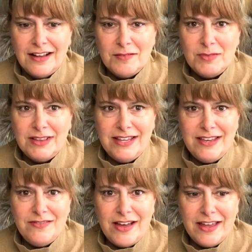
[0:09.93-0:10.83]
I
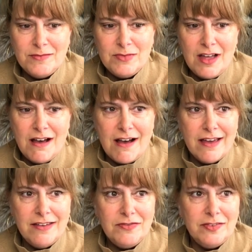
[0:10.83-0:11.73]
believe I am
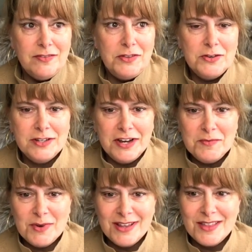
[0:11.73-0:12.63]
live. If there's
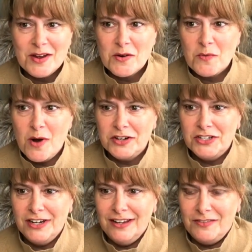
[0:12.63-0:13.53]
anybody there
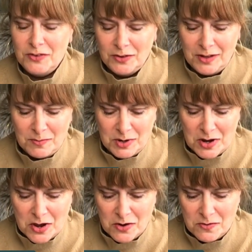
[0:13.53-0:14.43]
watching, if you could let me
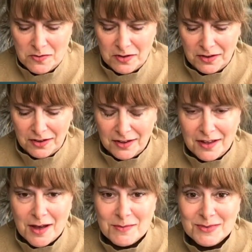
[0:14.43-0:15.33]
know.
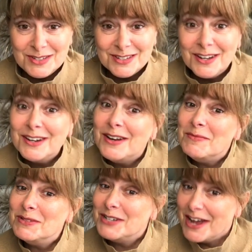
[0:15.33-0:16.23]
I'm just going to
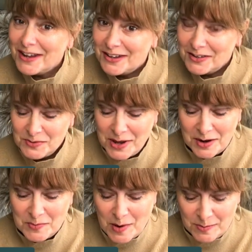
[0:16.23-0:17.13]
double check because we
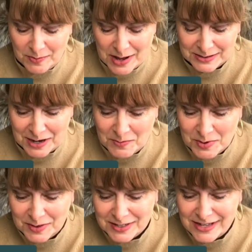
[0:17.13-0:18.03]
had a problem last time
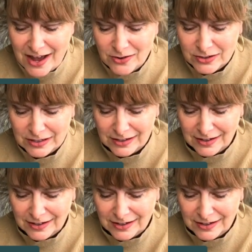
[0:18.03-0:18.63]
with the sound.